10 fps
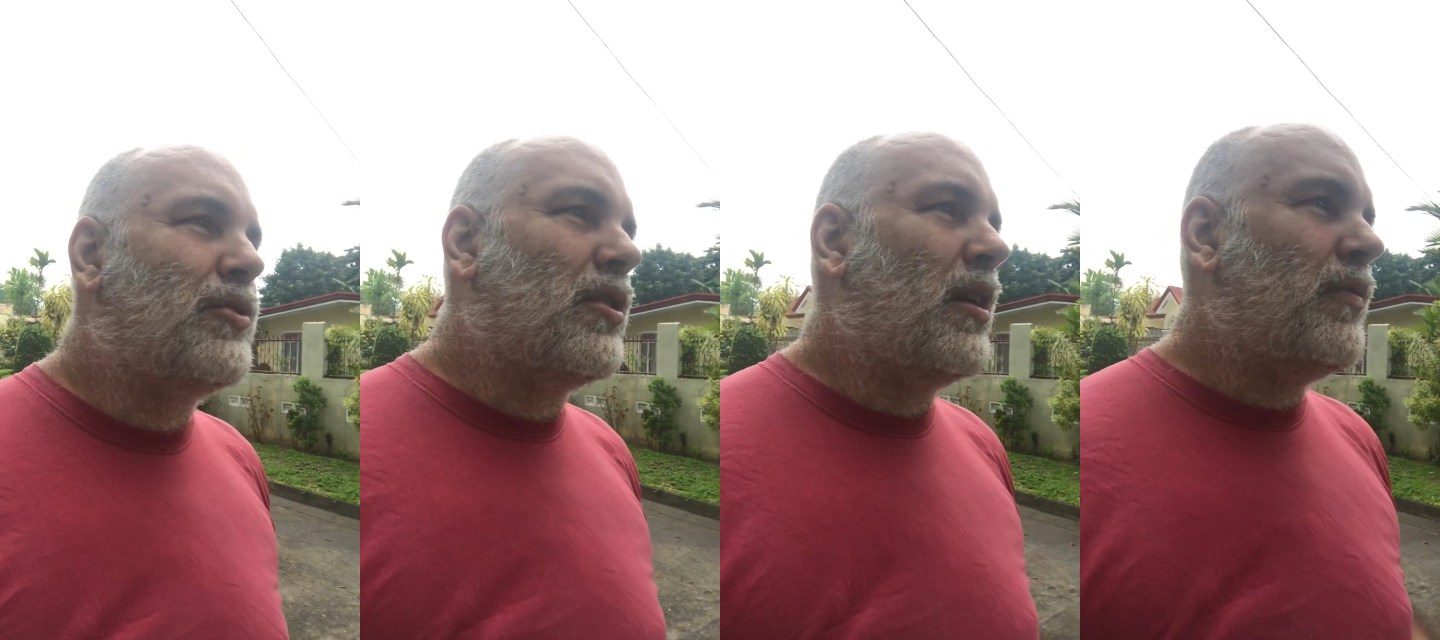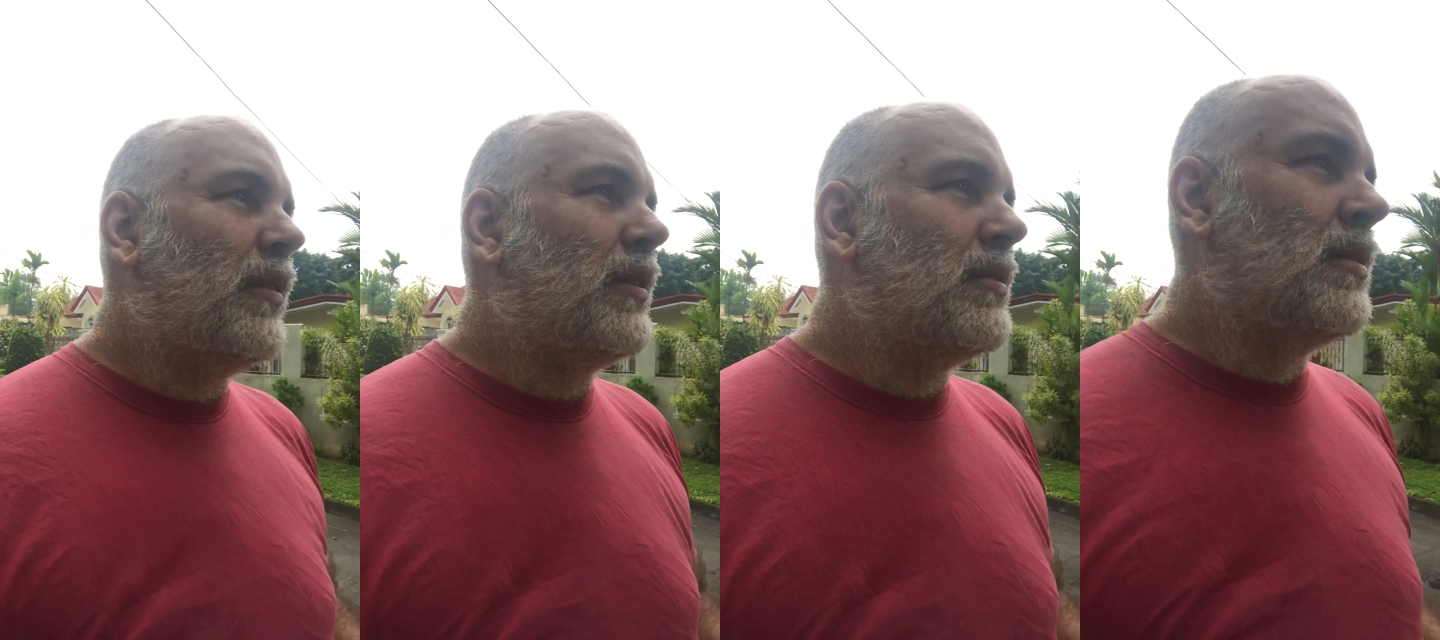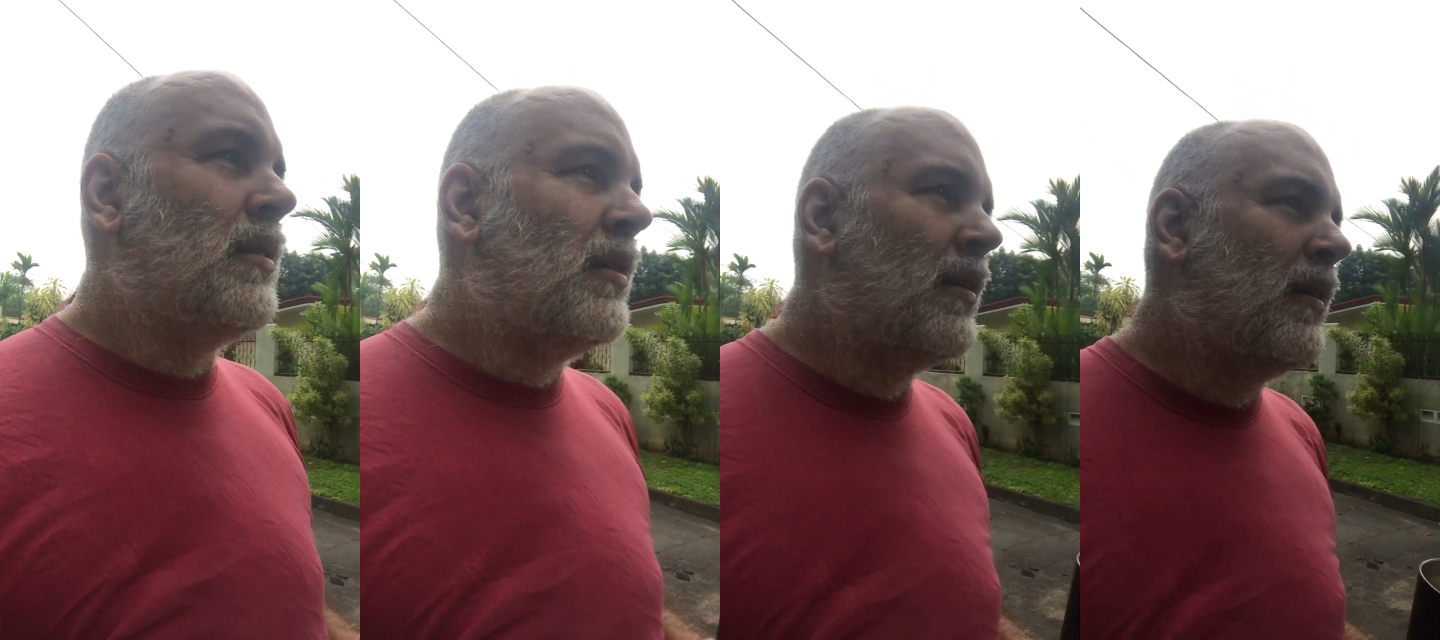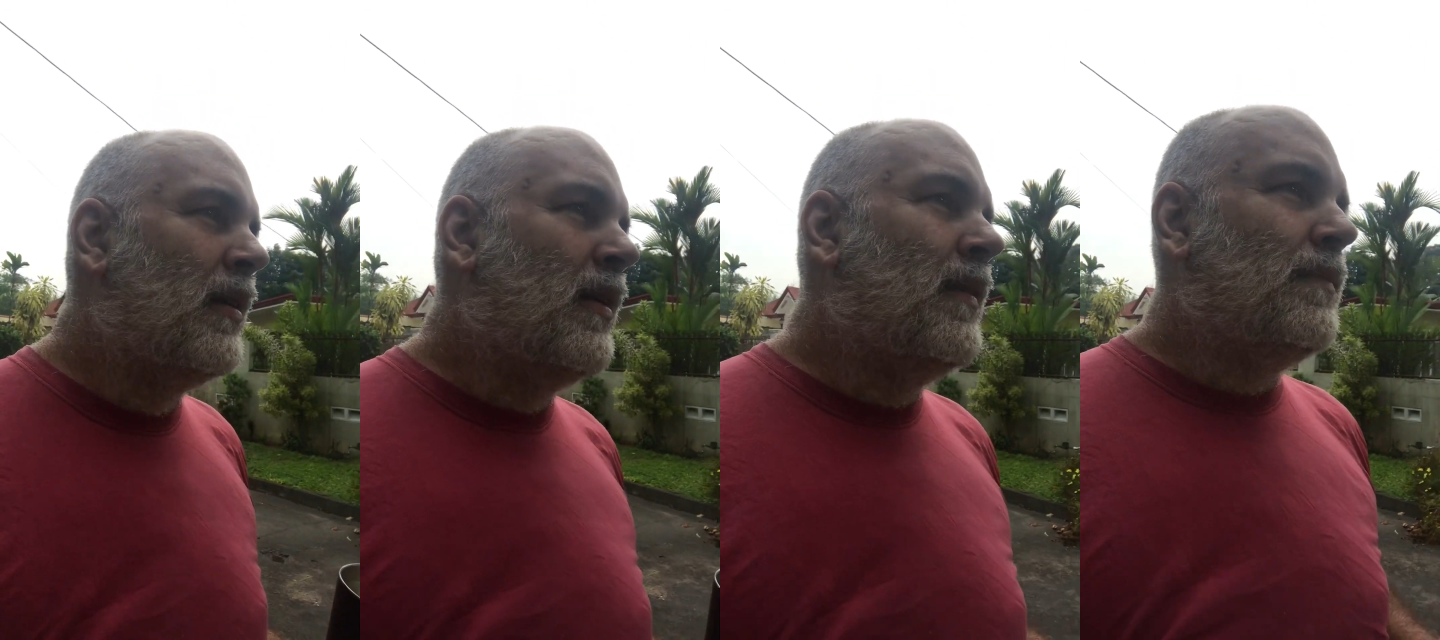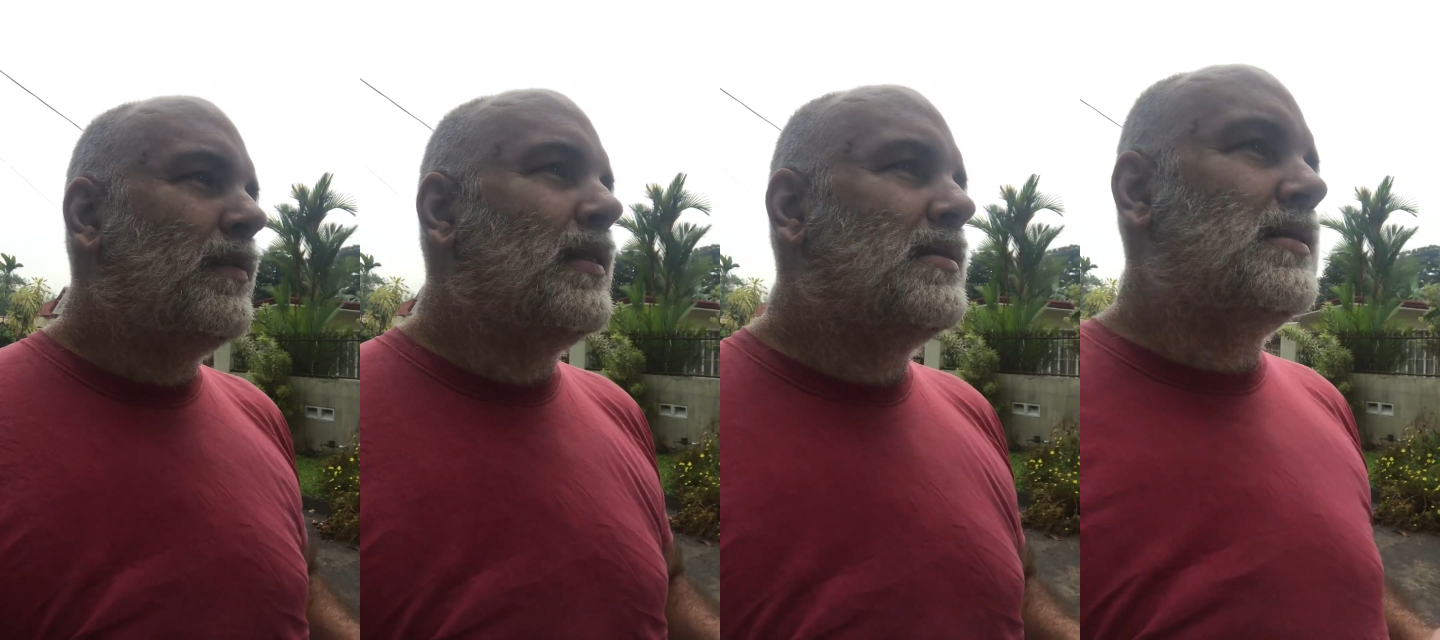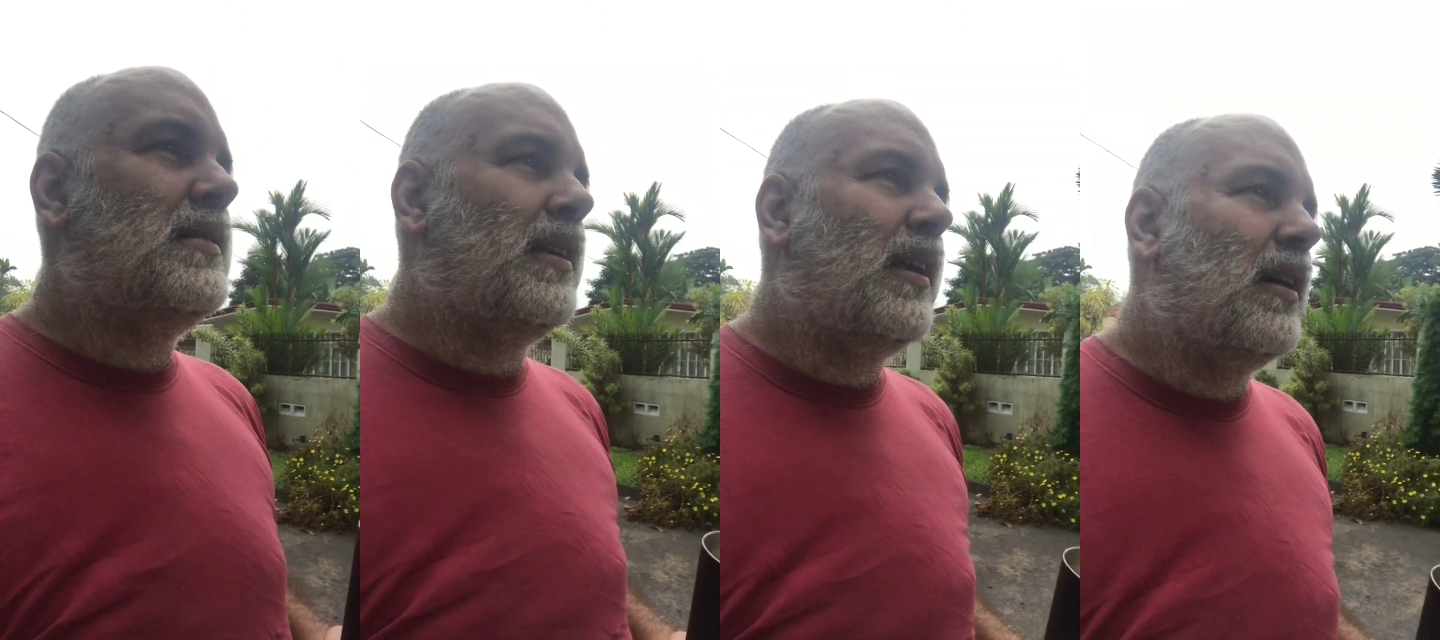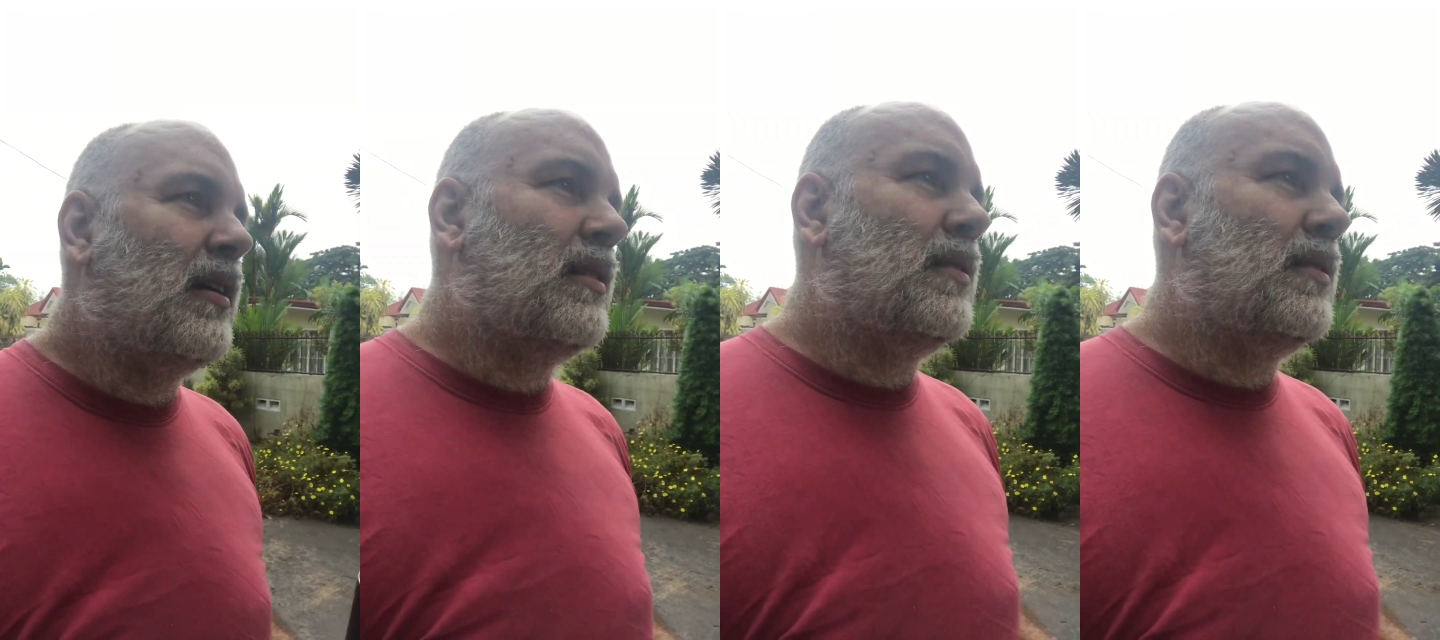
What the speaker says: tropics. This is the